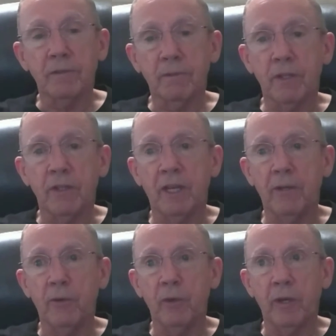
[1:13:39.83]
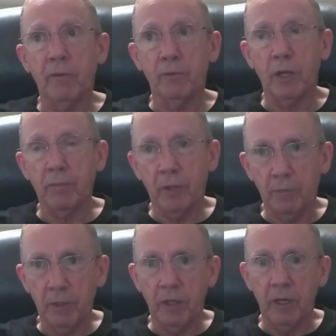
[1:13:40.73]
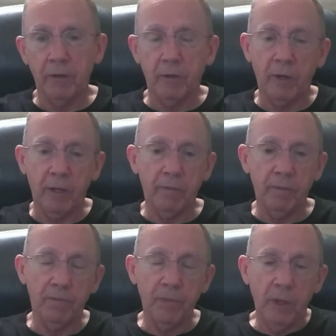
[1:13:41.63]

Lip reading: container there, jumped up in the aircraft, and